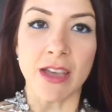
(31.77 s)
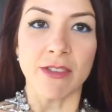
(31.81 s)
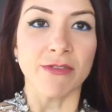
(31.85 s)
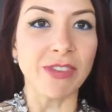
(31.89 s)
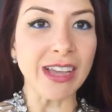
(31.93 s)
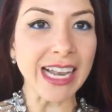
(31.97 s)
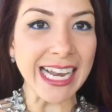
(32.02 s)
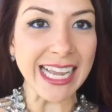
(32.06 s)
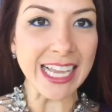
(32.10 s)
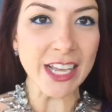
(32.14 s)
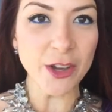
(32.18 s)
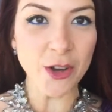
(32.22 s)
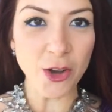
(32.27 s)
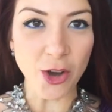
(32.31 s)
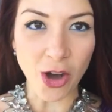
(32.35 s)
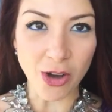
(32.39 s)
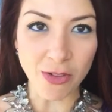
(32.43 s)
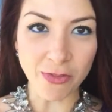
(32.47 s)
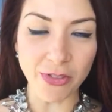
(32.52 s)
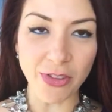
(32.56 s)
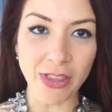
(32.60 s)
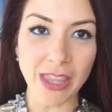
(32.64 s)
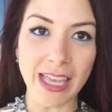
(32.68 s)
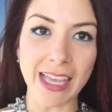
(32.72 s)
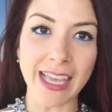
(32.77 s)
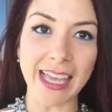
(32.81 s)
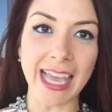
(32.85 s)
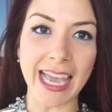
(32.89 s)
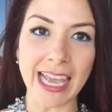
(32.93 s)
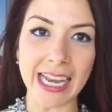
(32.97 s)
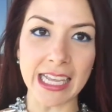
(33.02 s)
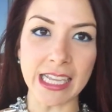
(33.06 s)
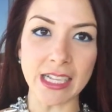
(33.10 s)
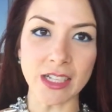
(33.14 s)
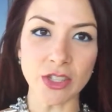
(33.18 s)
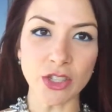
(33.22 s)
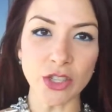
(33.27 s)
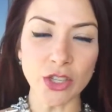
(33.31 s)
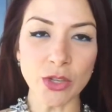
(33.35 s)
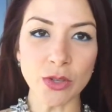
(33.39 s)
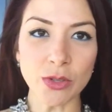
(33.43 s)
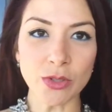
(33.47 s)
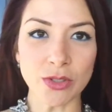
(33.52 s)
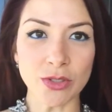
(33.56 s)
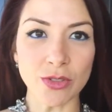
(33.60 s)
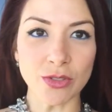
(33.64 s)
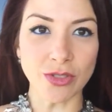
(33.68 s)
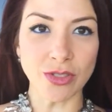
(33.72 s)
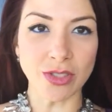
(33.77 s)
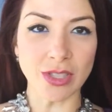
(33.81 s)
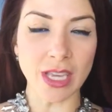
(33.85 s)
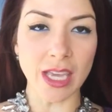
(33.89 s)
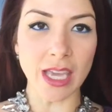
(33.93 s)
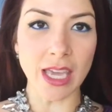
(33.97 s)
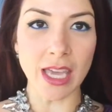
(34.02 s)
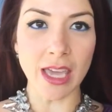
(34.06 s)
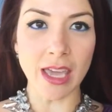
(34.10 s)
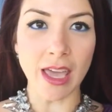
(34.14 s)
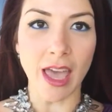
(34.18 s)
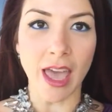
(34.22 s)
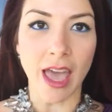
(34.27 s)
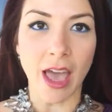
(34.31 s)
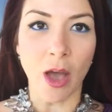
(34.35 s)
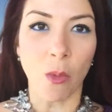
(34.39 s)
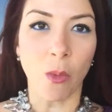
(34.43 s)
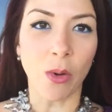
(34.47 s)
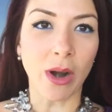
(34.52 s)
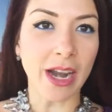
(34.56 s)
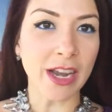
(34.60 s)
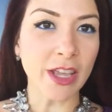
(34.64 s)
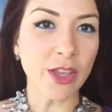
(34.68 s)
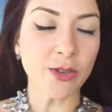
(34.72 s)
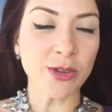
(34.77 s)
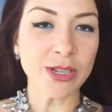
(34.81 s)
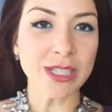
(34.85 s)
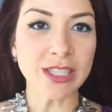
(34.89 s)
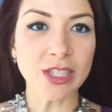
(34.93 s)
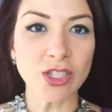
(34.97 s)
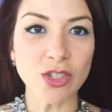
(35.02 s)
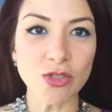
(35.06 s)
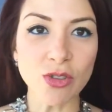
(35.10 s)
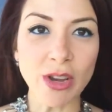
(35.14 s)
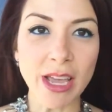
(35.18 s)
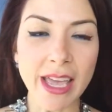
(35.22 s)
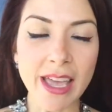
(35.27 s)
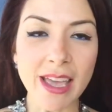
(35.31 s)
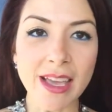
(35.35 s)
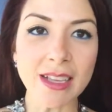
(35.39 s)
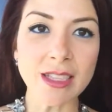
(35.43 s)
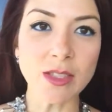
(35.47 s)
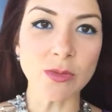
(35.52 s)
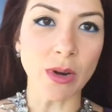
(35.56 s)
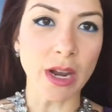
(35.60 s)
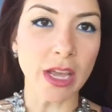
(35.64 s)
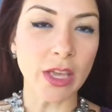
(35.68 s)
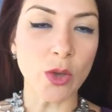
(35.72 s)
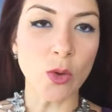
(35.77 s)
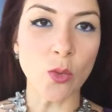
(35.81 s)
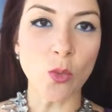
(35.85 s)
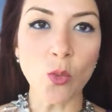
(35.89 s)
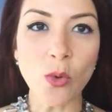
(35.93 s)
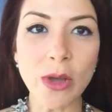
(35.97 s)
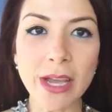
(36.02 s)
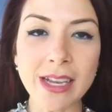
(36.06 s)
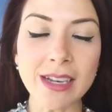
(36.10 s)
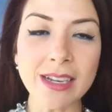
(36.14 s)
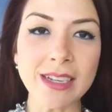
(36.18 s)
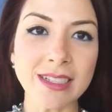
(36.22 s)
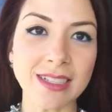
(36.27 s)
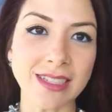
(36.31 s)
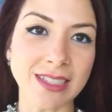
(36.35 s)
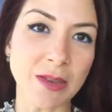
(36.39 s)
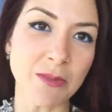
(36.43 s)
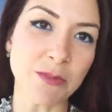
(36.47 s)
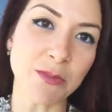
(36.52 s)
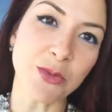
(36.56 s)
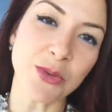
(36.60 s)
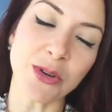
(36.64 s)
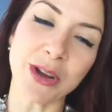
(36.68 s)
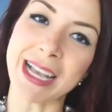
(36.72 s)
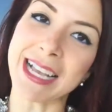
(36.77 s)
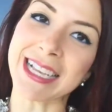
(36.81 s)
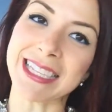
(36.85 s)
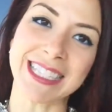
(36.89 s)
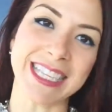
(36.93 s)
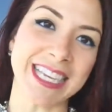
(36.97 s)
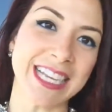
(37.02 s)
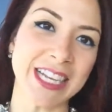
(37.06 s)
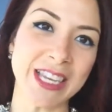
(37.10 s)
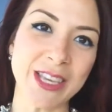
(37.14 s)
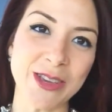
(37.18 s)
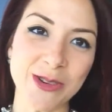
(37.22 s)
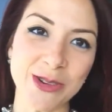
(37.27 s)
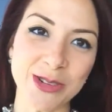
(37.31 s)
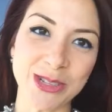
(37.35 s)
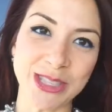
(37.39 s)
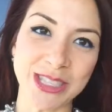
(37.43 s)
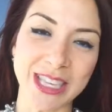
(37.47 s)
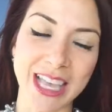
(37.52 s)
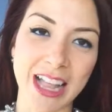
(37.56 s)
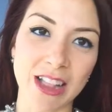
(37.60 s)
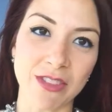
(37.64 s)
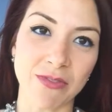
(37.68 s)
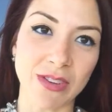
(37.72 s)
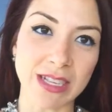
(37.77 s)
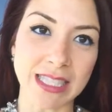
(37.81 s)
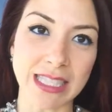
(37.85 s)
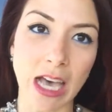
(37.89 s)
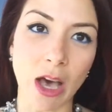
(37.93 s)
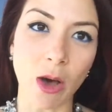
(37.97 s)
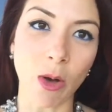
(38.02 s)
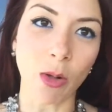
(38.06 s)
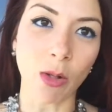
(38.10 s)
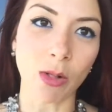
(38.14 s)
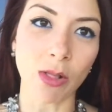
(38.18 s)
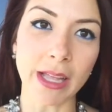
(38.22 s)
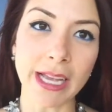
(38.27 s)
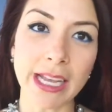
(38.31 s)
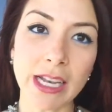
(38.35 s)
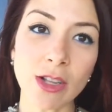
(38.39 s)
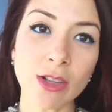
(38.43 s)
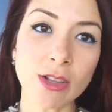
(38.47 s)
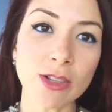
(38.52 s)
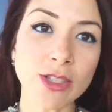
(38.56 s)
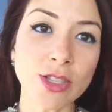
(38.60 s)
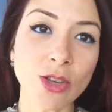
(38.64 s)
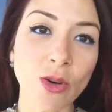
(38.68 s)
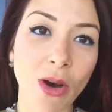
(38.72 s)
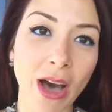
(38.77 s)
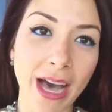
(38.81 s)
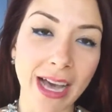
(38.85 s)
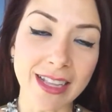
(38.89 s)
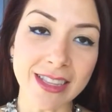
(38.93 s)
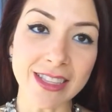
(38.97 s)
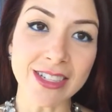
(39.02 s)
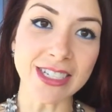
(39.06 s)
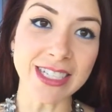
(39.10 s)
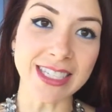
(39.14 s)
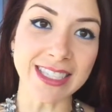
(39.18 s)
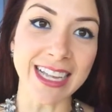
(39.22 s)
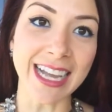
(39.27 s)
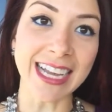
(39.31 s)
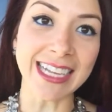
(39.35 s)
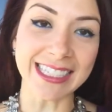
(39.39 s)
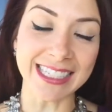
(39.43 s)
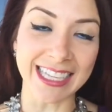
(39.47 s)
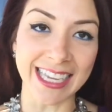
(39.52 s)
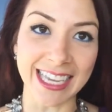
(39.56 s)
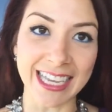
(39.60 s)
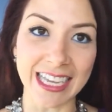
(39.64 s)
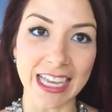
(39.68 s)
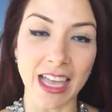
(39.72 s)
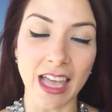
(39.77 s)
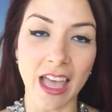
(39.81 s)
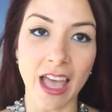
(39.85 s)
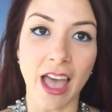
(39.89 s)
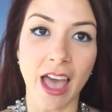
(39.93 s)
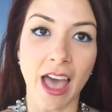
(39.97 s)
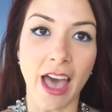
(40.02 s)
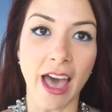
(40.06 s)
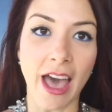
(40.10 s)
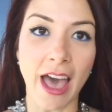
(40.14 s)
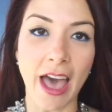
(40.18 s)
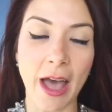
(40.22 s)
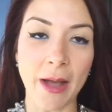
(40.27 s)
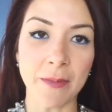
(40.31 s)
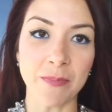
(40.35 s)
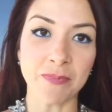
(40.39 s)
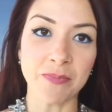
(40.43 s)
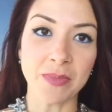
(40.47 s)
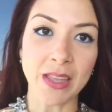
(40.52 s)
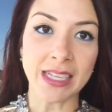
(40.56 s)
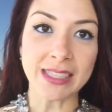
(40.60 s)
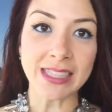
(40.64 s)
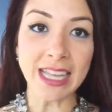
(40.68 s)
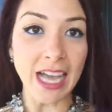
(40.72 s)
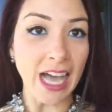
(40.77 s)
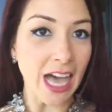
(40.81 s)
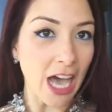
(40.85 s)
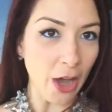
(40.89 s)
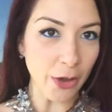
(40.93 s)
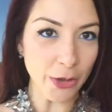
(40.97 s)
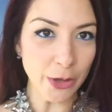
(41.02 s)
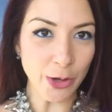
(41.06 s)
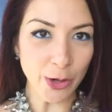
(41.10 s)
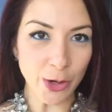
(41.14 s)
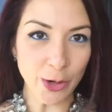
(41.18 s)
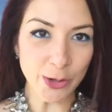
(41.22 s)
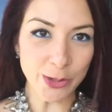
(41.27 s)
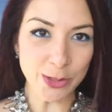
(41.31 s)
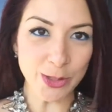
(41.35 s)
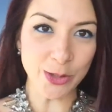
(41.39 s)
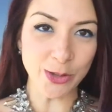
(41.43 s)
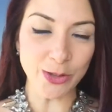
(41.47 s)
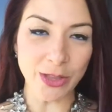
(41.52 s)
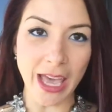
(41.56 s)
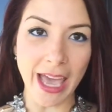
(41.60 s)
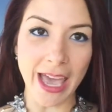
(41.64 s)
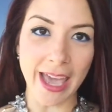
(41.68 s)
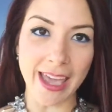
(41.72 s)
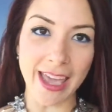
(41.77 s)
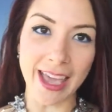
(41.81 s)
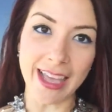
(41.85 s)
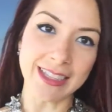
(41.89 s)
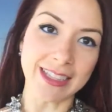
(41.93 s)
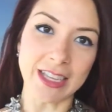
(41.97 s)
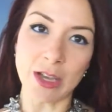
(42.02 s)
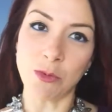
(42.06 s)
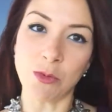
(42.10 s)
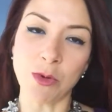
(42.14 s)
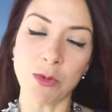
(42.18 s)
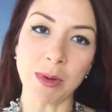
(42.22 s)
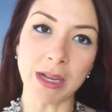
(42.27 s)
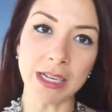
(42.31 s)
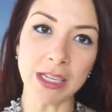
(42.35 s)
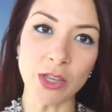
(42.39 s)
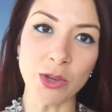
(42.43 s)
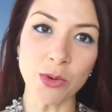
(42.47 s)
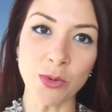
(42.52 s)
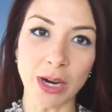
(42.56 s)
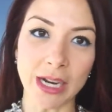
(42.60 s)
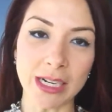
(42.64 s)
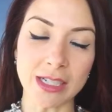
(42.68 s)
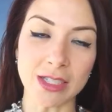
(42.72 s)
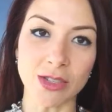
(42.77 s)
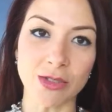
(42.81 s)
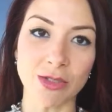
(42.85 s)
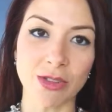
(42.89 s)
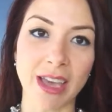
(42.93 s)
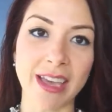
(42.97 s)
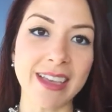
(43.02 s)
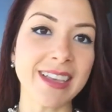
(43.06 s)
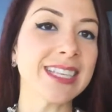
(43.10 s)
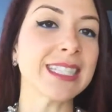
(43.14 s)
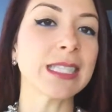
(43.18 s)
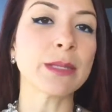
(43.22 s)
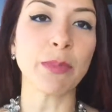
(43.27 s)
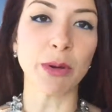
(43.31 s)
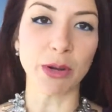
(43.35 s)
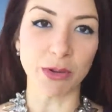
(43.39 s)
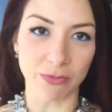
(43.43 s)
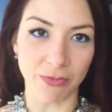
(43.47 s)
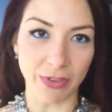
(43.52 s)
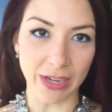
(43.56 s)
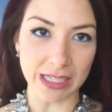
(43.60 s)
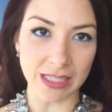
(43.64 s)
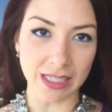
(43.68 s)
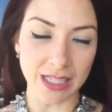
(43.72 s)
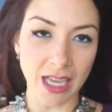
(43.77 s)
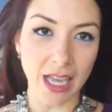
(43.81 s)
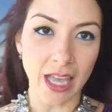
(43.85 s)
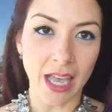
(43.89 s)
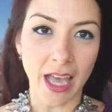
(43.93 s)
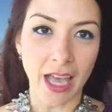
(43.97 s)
feeling confident, getting you to see what are your strengths, what are your weaknesses, embracing yourself as a whole, and also understanding that how you look today and the woman you are today is perfect